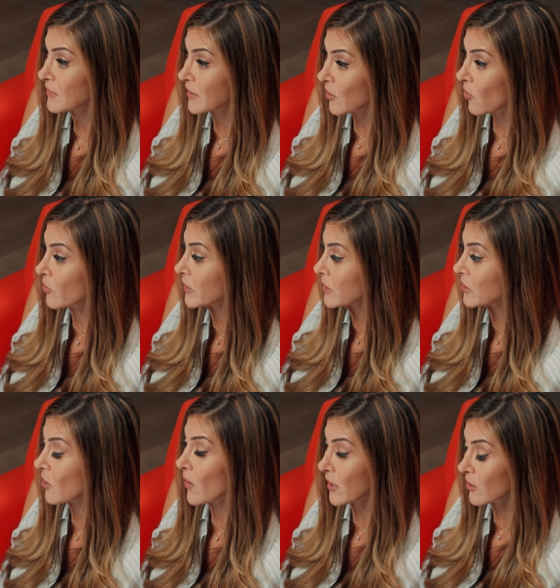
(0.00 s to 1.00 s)
that only
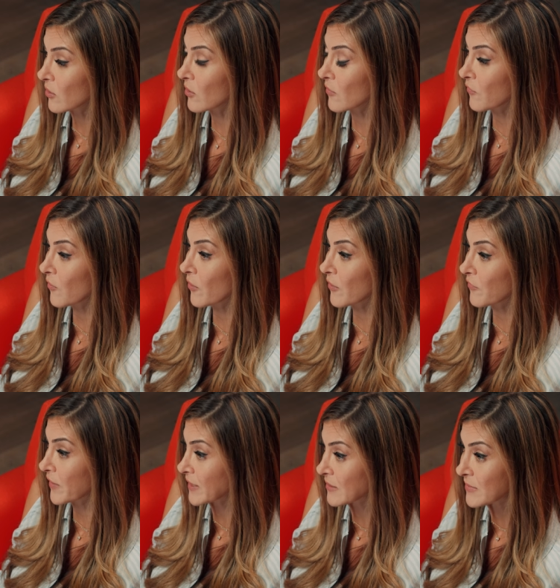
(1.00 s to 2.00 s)
know how to look for
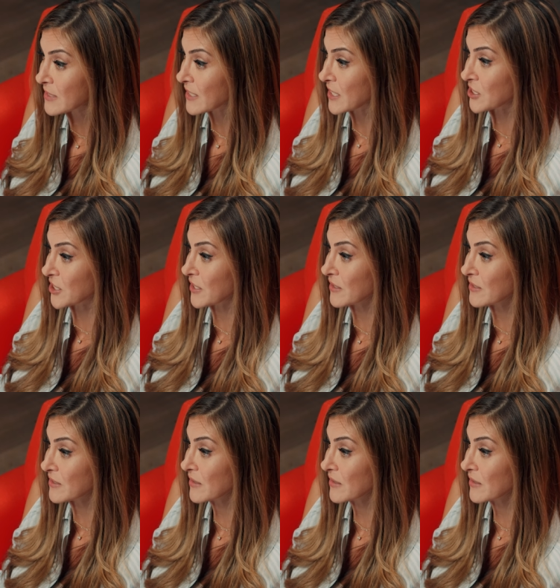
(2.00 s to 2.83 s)
victimization.